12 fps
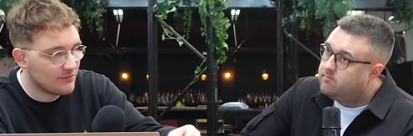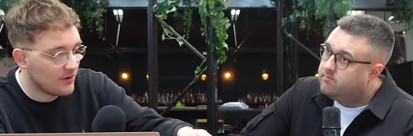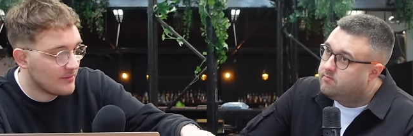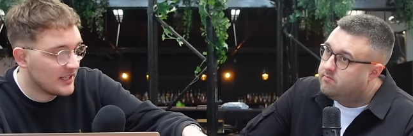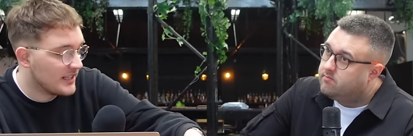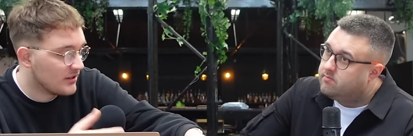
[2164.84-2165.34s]
Speaker 1: in the
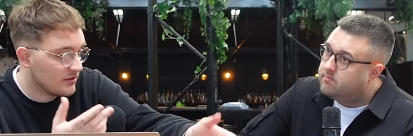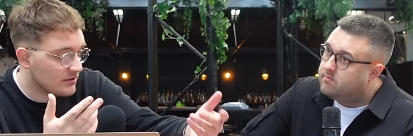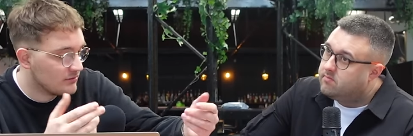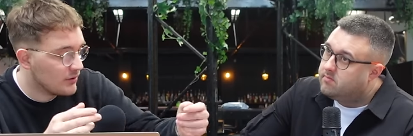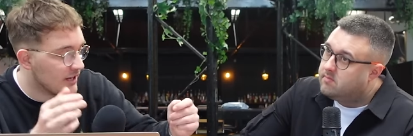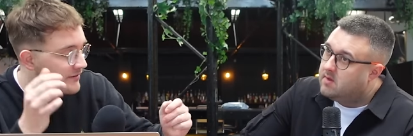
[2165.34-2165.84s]
Premier League
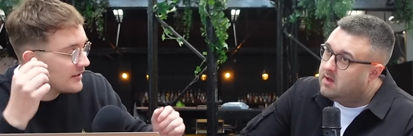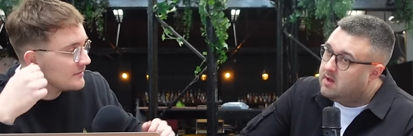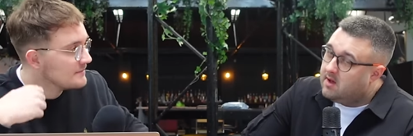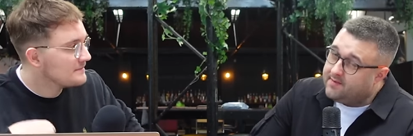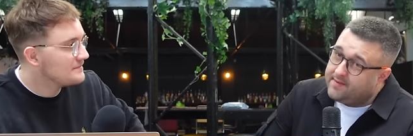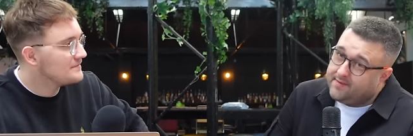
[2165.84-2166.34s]
or whatever.
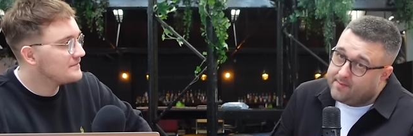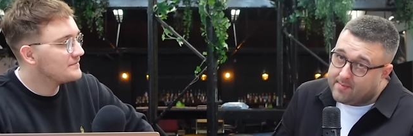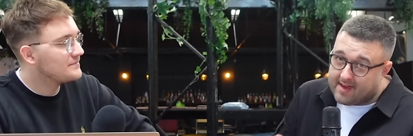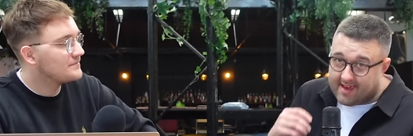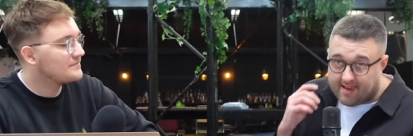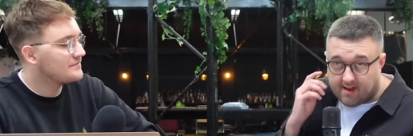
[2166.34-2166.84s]
Speaker 2: I think for
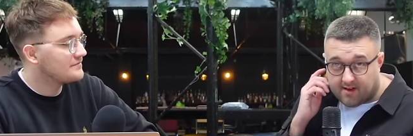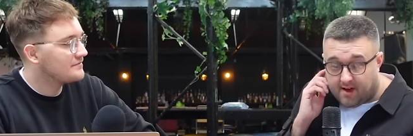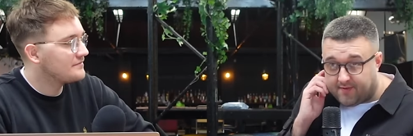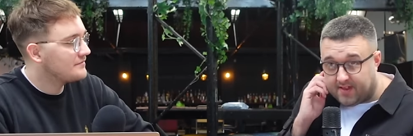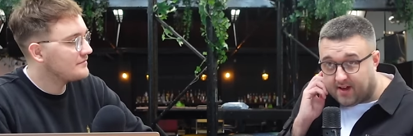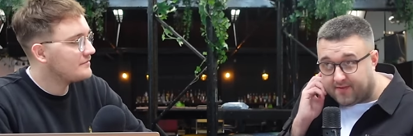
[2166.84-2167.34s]
me,
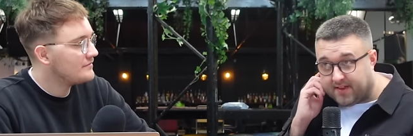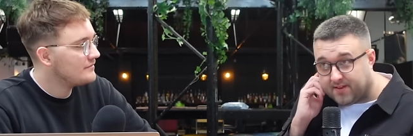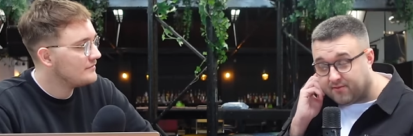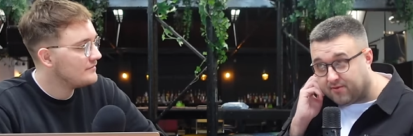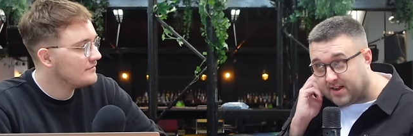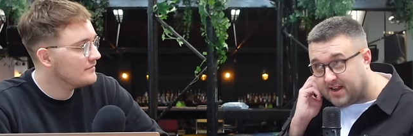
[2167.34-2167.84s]
I think I think
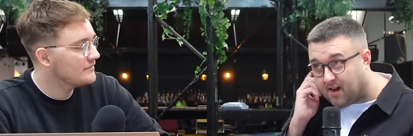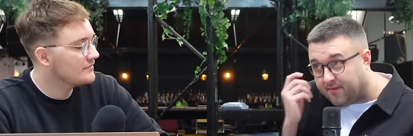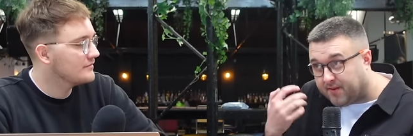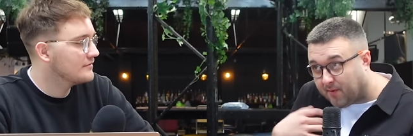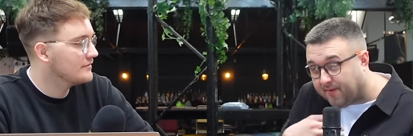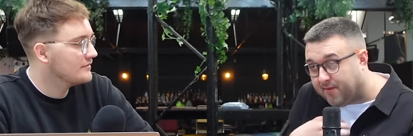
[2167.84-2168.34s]
there's a really
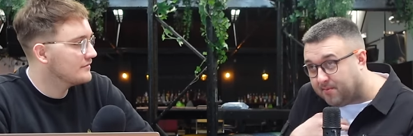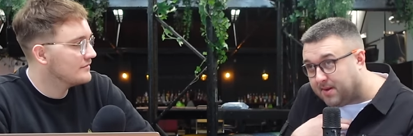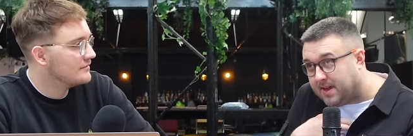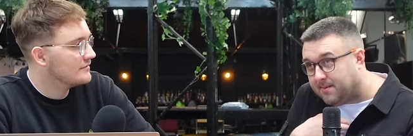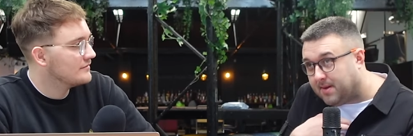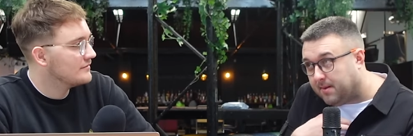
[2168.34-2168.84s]
obvious one for
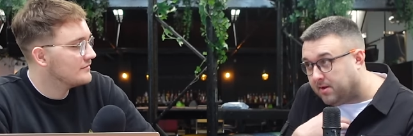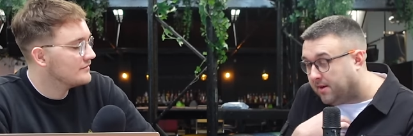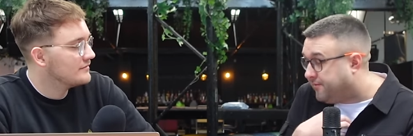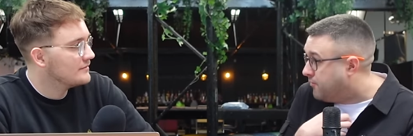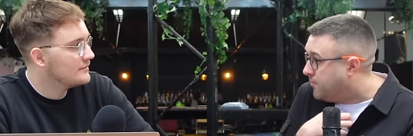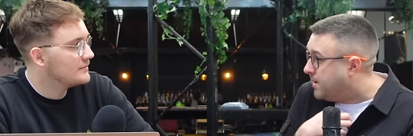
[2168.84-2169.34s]
me. Maybe
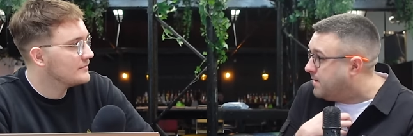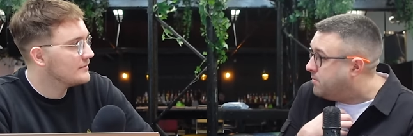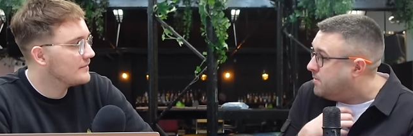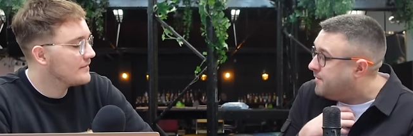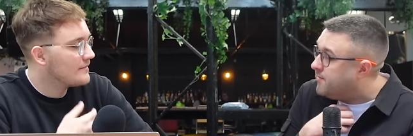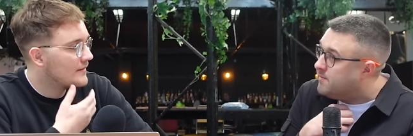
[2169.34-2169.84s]
not for other
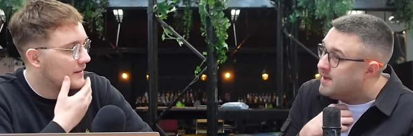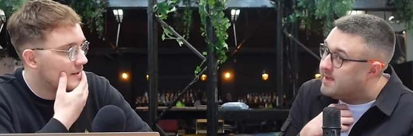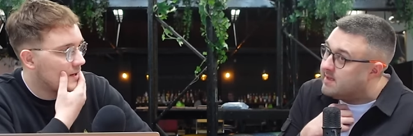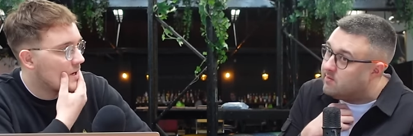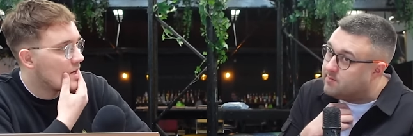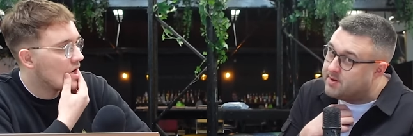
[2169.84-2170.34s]
people, but for
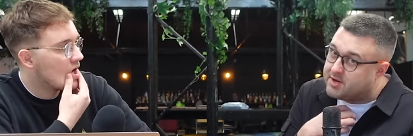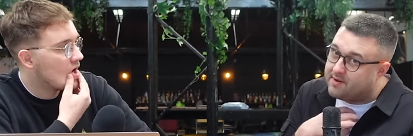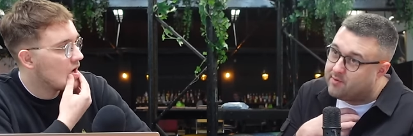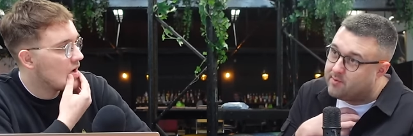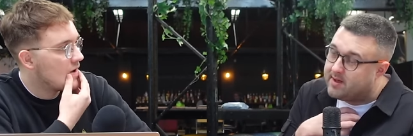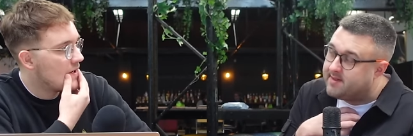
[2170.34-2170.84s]
me, it would be
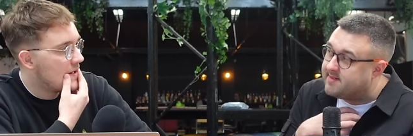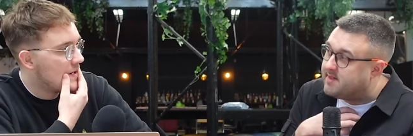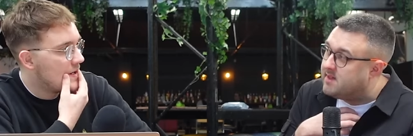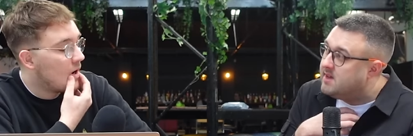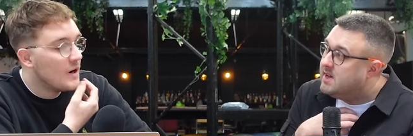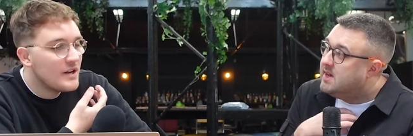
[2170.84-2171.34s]
Sheffield
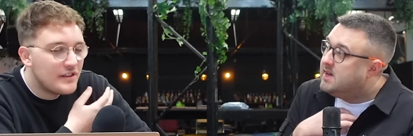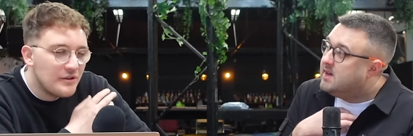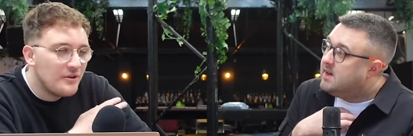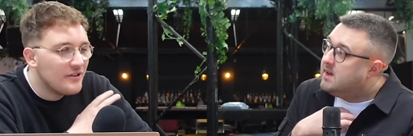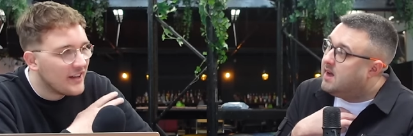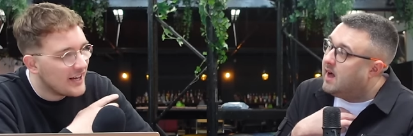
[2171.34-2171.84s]
Wednesday. I
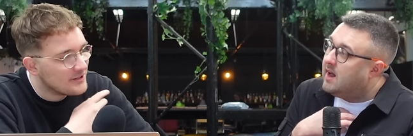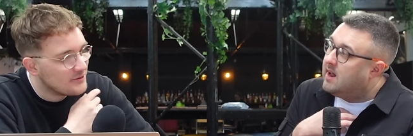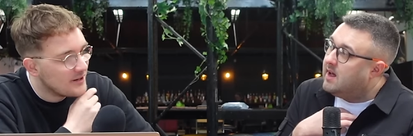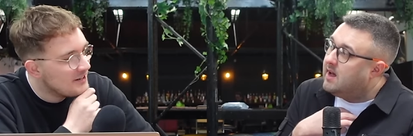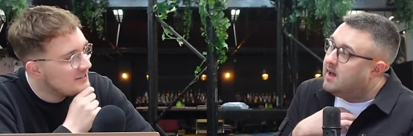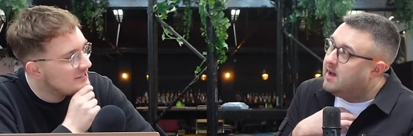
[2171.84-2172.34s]
thought that
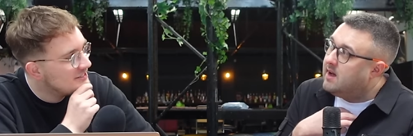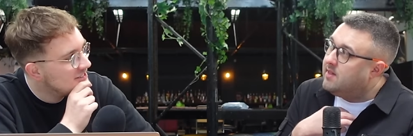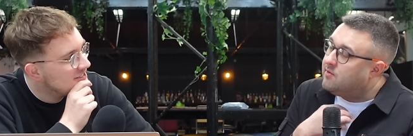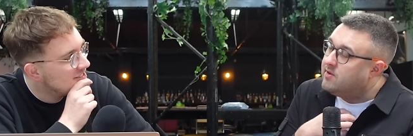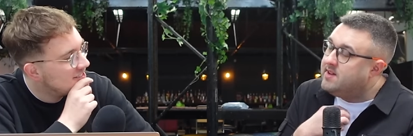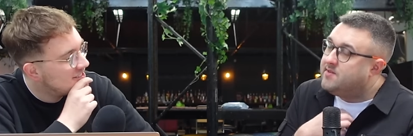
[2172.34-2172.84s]
as well.
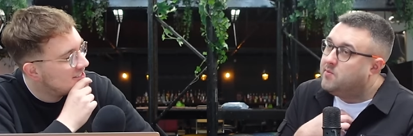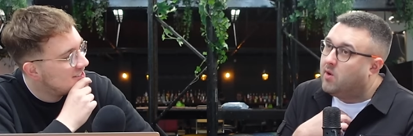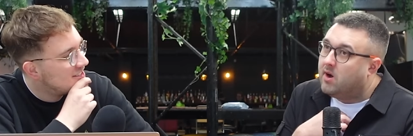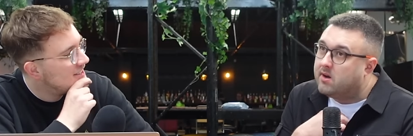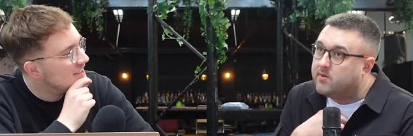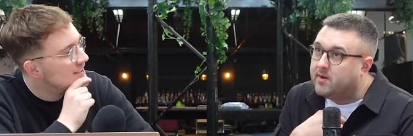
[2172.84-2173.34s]
And the reason
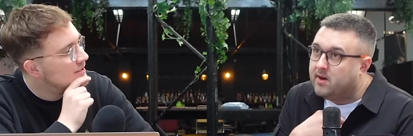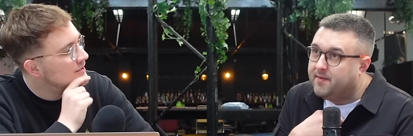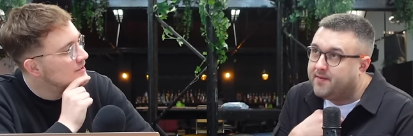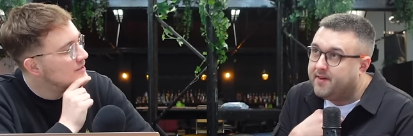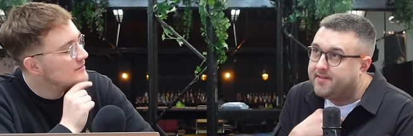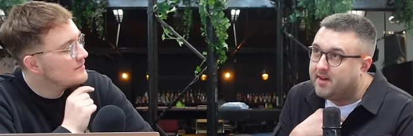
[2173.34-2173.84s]
why, because when I
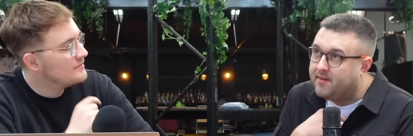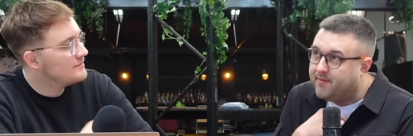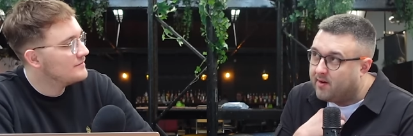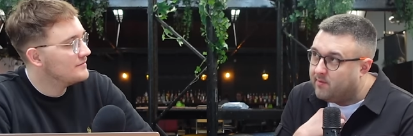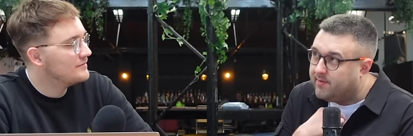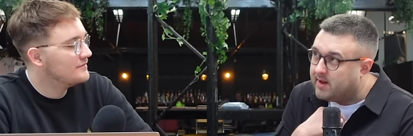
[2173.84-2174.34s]
first started
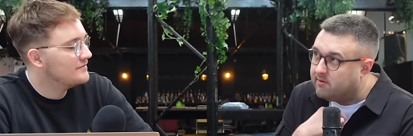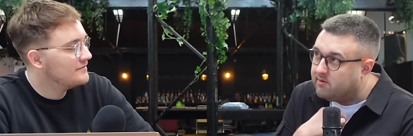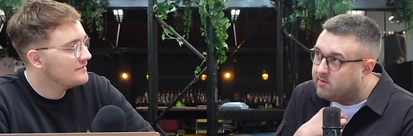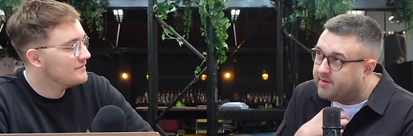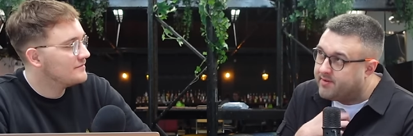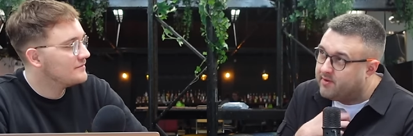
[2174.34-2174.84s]
following Villa,
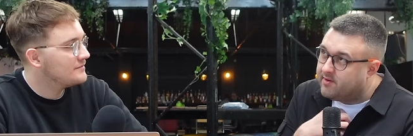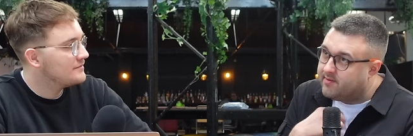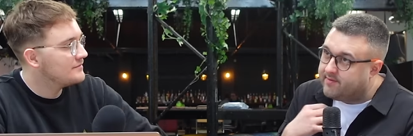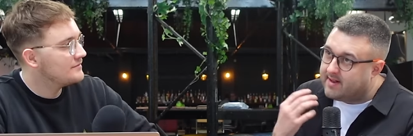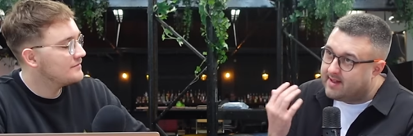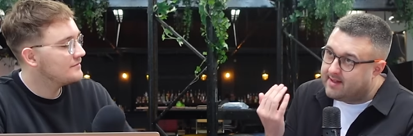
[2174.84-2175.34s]
it was sort
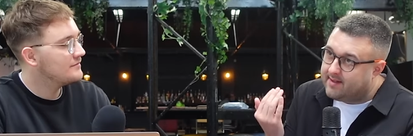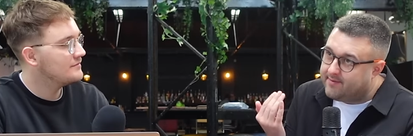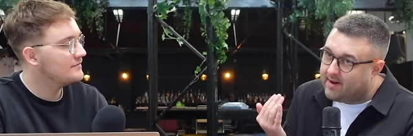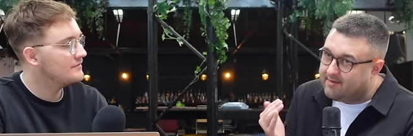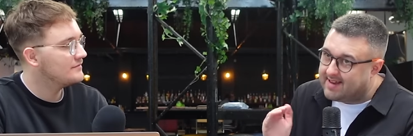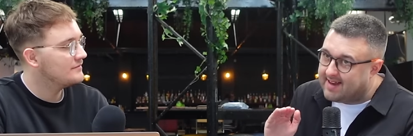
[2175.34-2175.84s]
of the
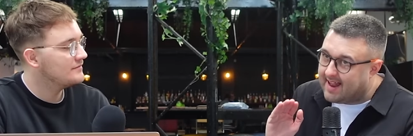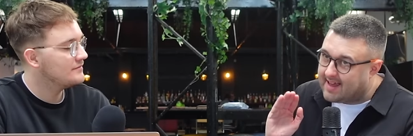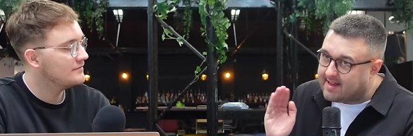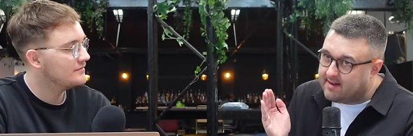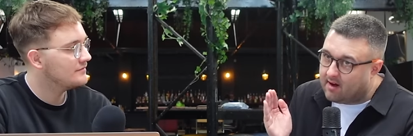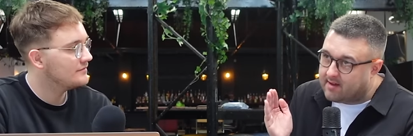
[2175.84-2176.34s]
very
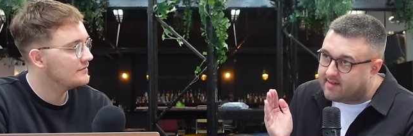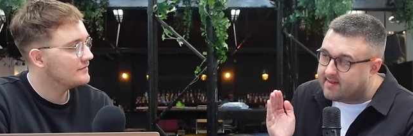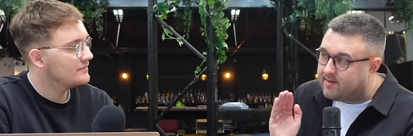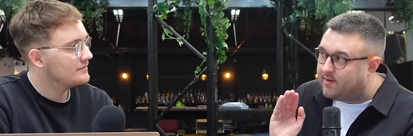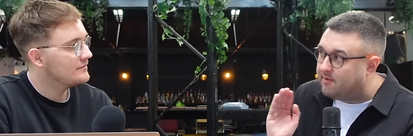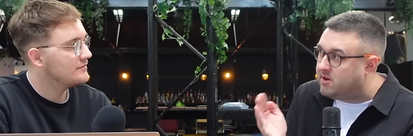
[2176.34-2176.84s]
late
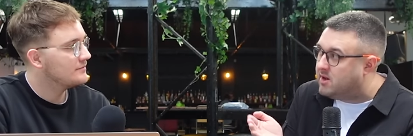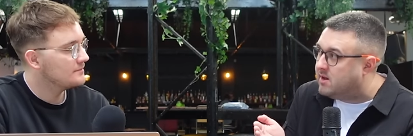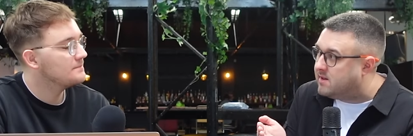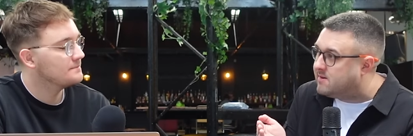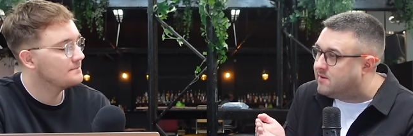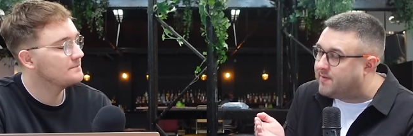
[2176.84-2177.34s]
'90s, very
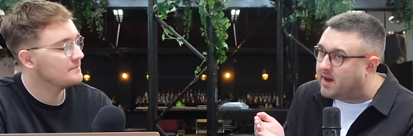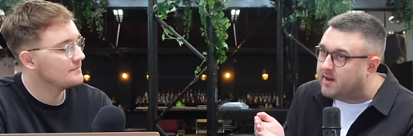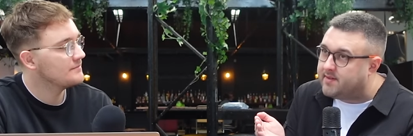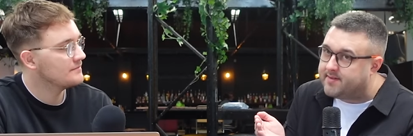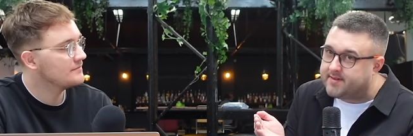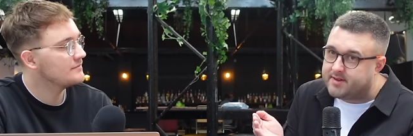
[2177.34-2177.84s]
early
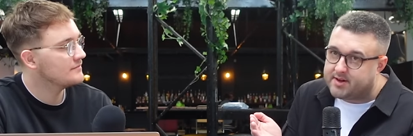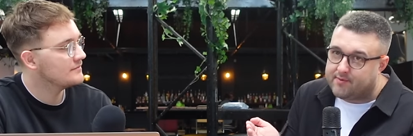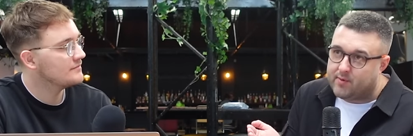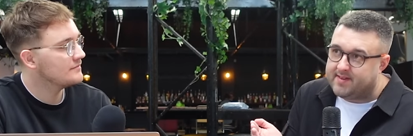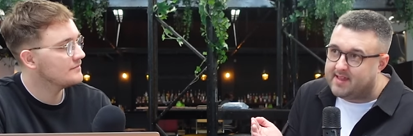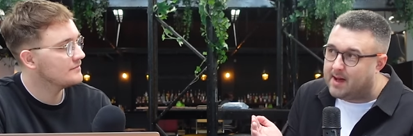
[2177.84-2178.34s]
2000s, and
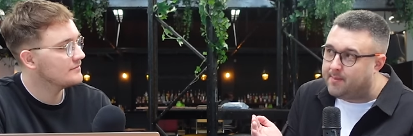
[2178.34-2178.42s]
Sheffield Wednesday at